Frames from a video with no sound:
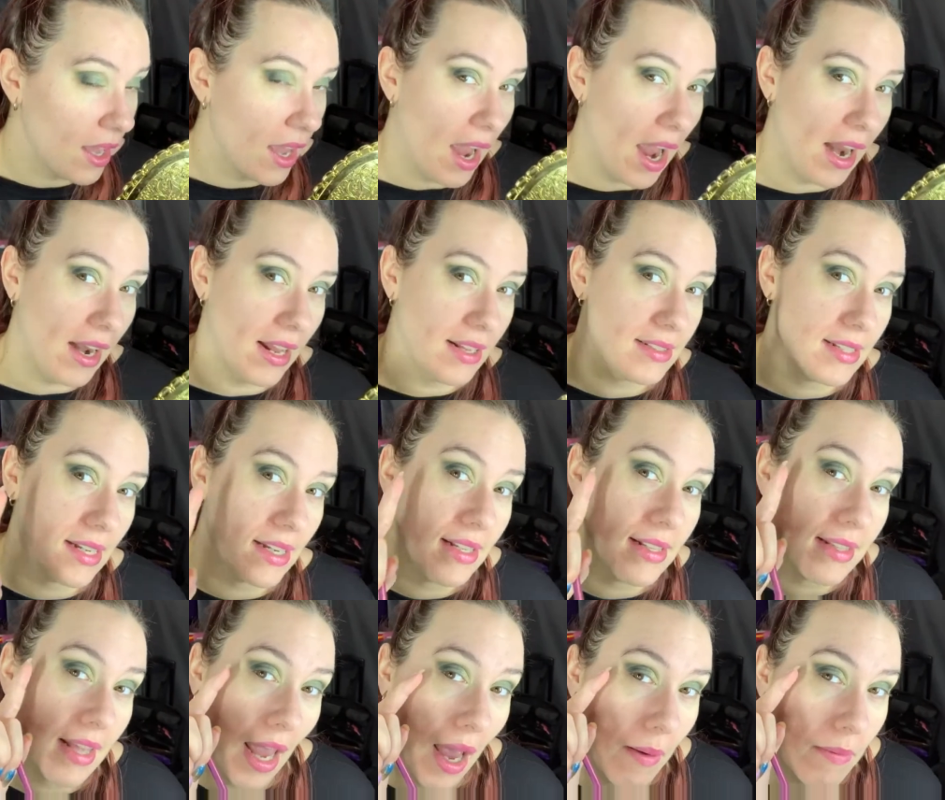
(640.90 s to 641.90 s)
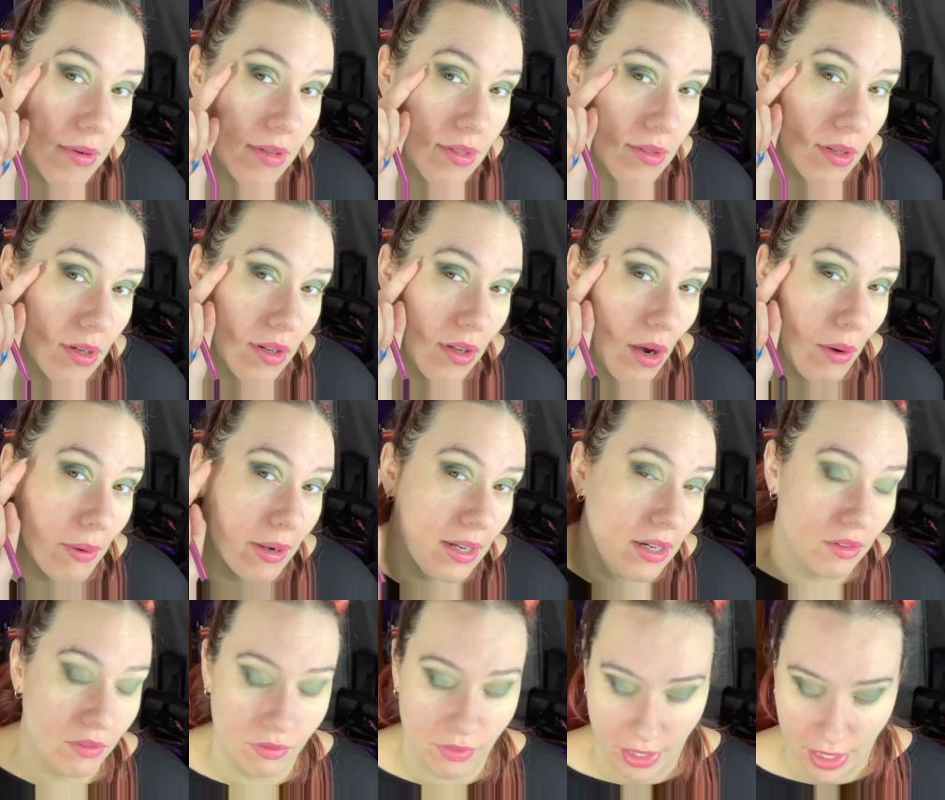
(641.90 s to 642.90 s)
And as you can see, I'm just sort of going in
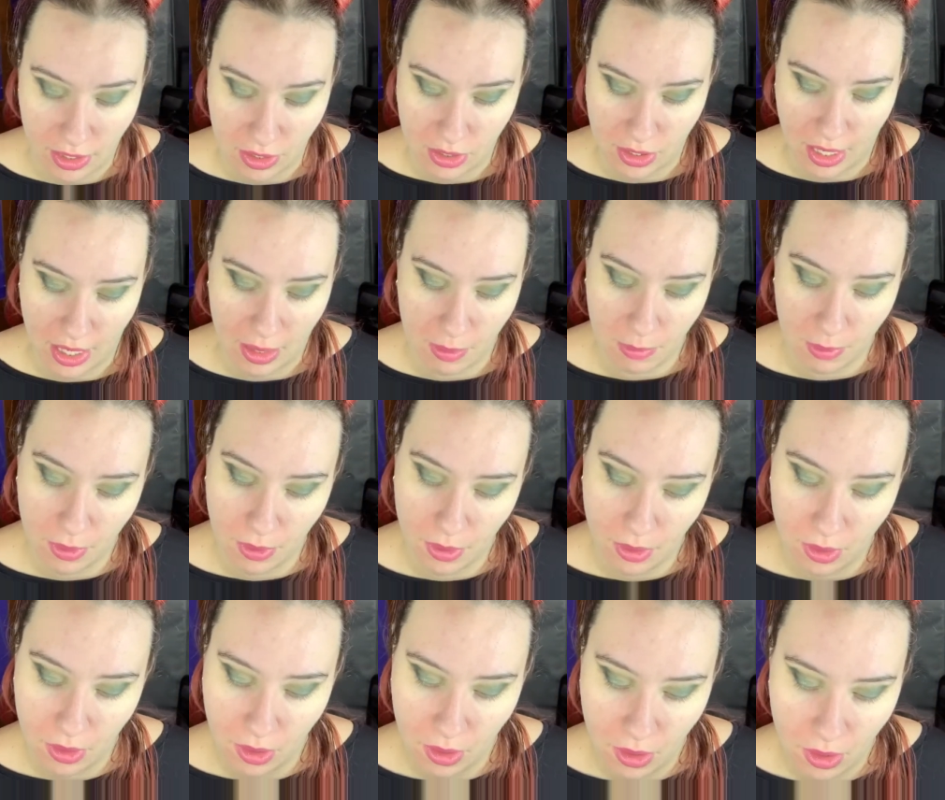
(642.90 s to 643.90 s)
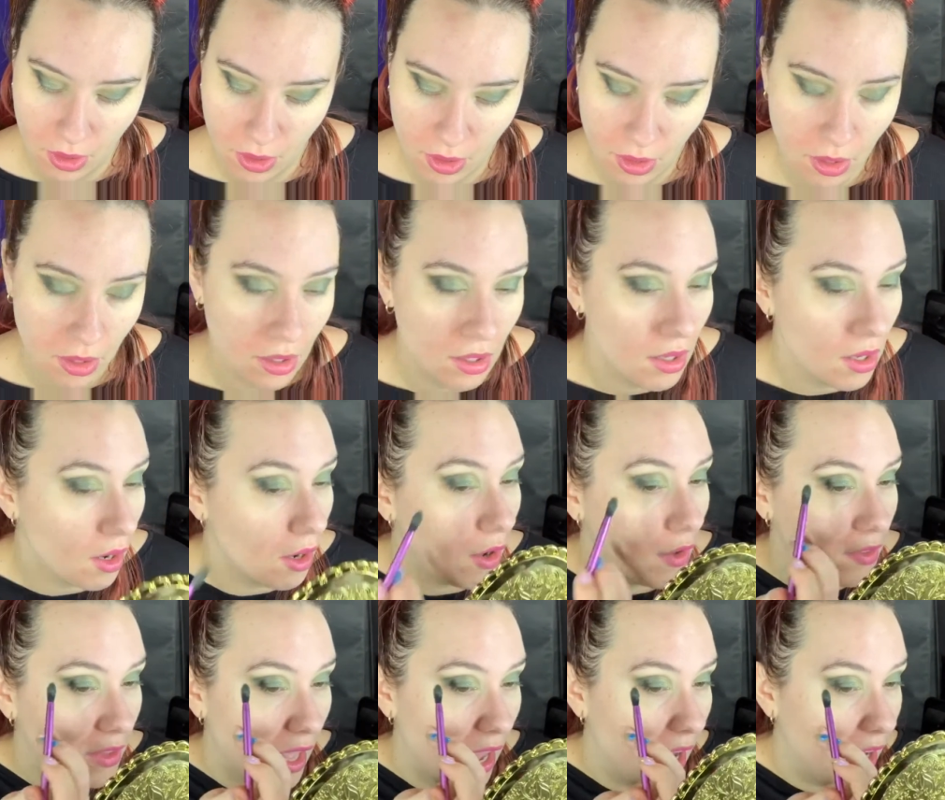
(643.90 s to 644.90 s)
a V shape
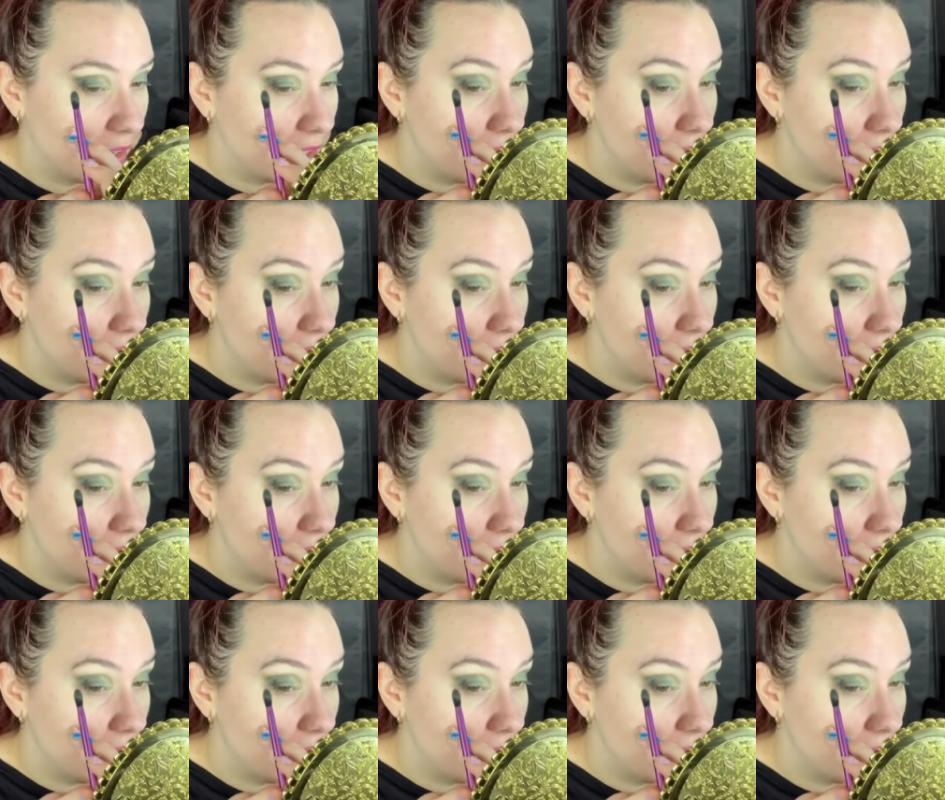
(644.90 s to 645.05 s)
on the outer